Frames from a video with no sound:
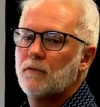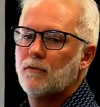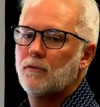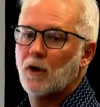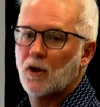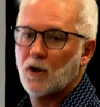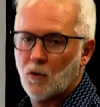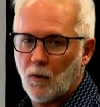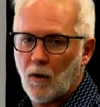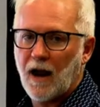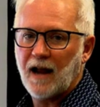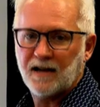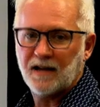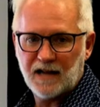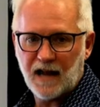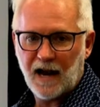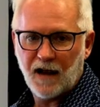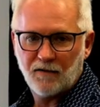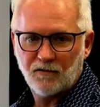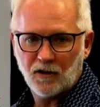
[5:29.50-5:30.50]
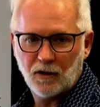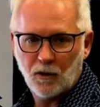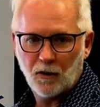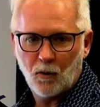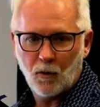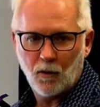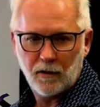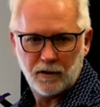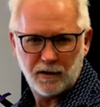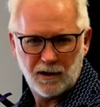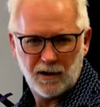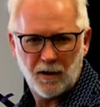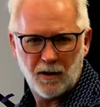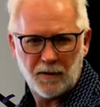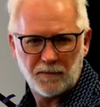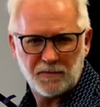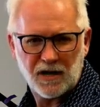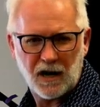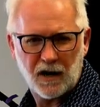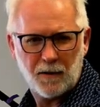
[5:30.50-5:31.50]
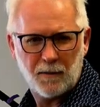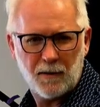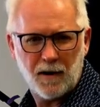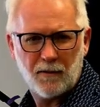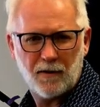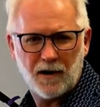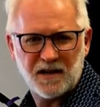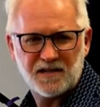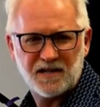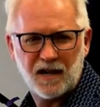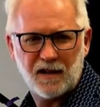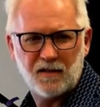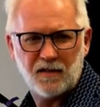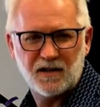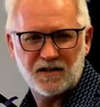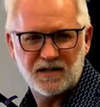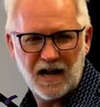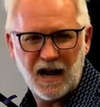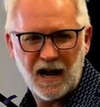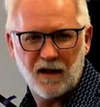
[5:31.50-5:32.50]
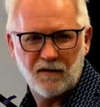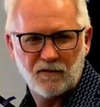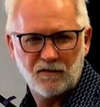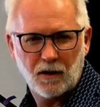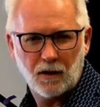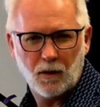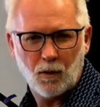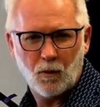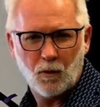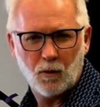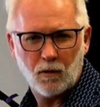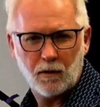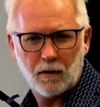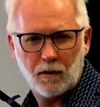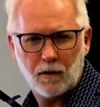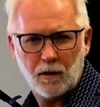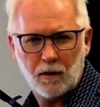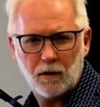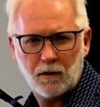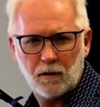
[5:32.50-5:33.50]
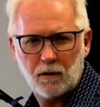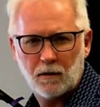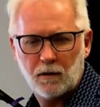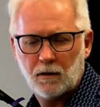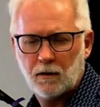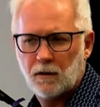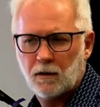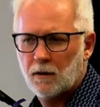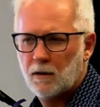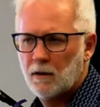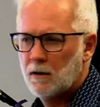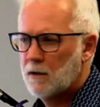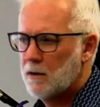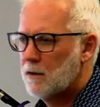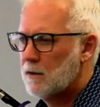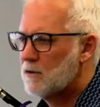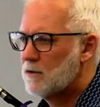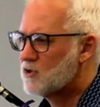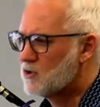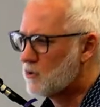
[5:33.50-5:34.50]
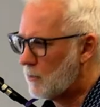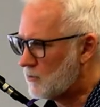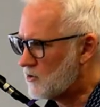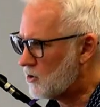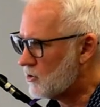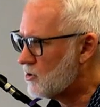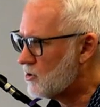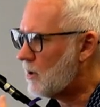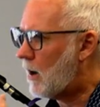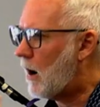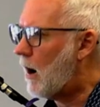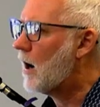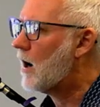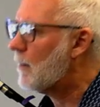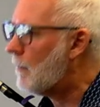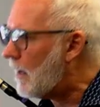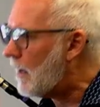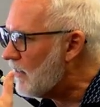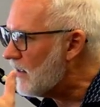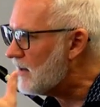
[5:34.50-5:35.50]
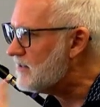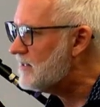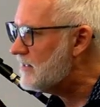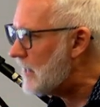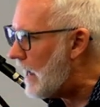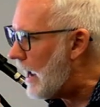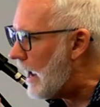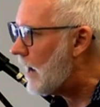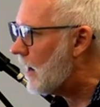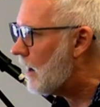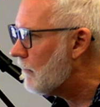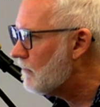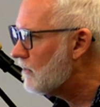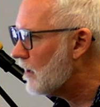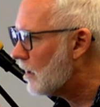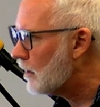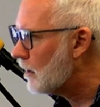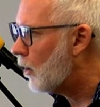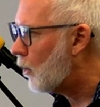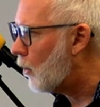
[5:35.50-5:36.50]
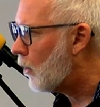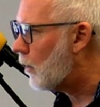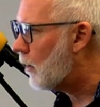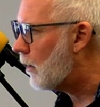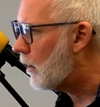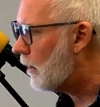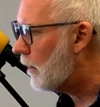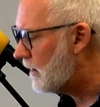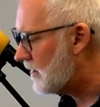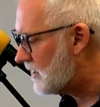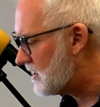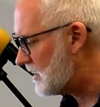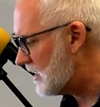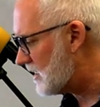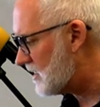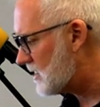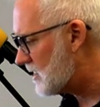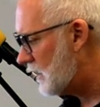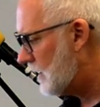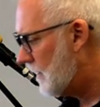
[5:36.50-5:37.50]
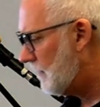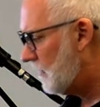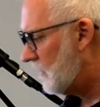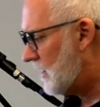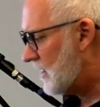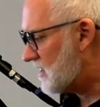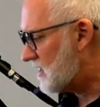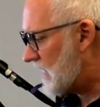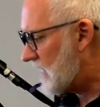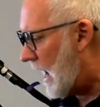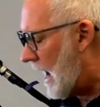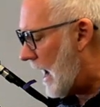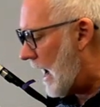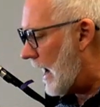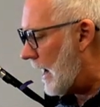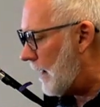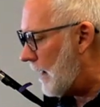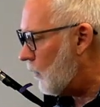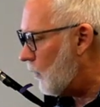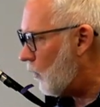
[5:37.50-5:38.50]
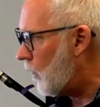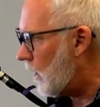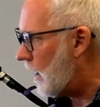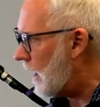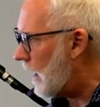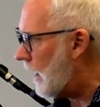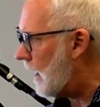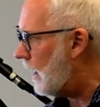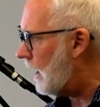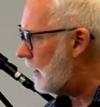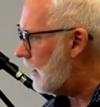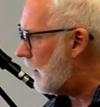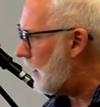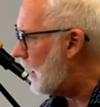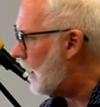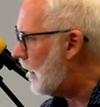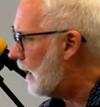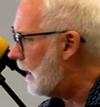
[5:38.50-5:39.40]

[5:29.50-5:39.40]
the great day of the Lord. You know what I'm talking about when I say the day of the Lord? Yes. The scriptures talk about the day of the Lord. It's this time when